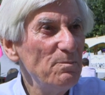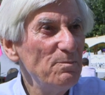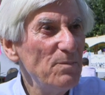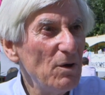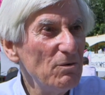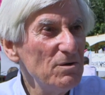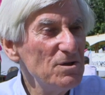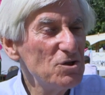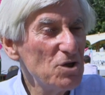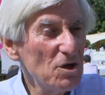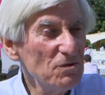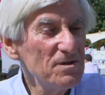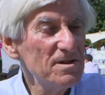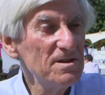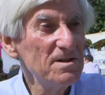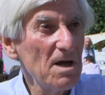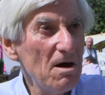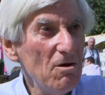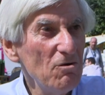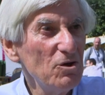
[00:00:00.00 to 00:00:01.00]
Boris
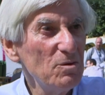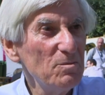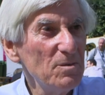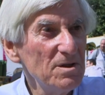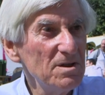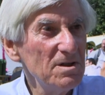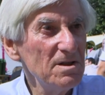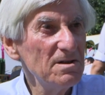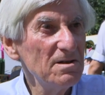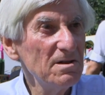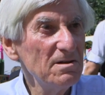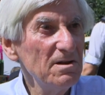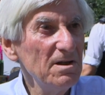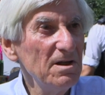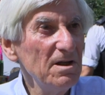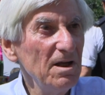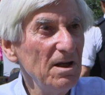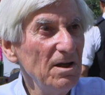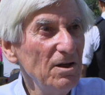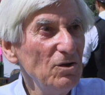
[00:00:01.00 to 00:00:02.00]
Johnson's argument is that the
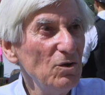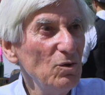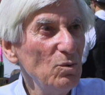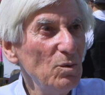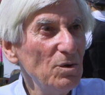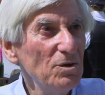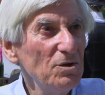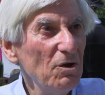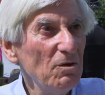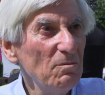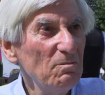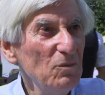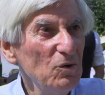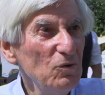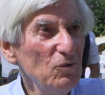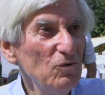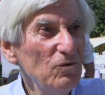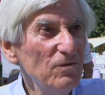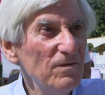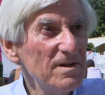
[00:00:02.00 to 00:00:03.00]
EU will not
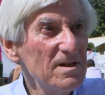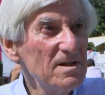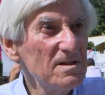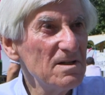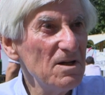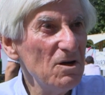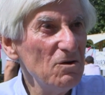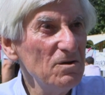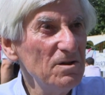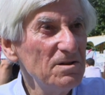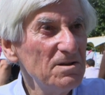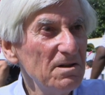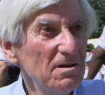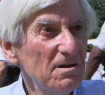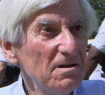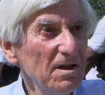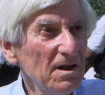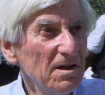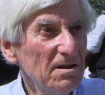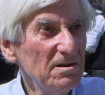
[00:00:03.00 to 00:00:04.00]
move as long as it
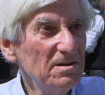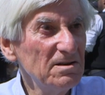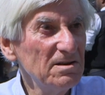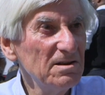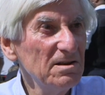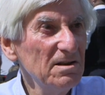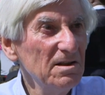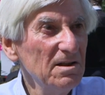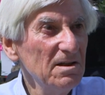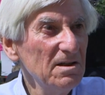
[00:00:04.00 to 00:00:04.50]
thinks